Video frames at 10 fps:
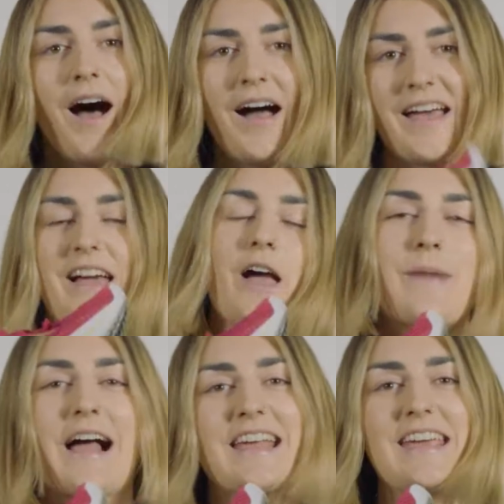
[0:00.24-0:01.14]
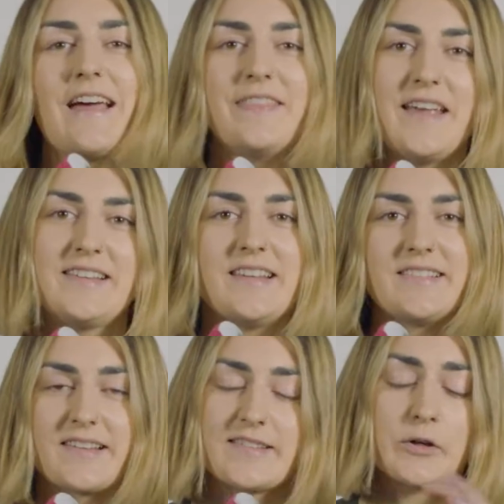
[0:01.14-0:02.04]
Hi, I'm Ali and this
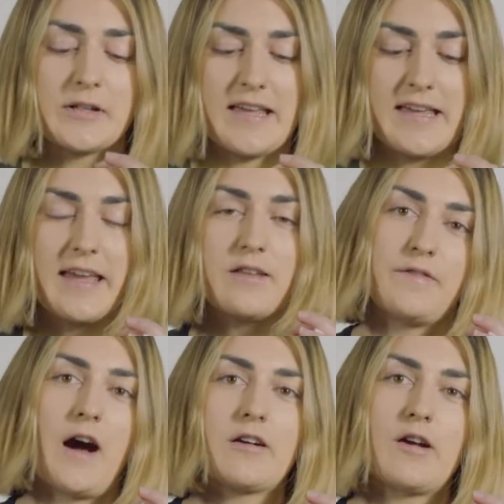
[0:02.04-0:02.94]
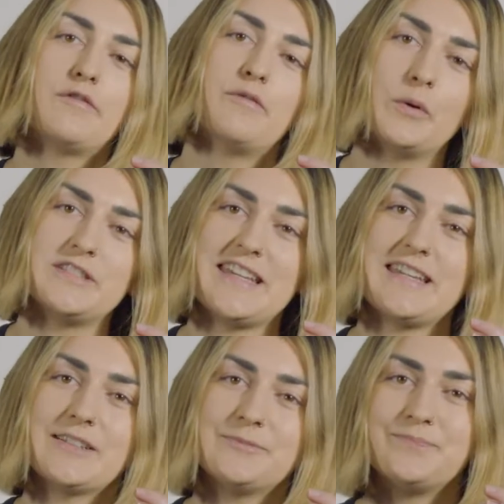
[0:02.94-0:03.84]
is the Saucony Kinvara 14.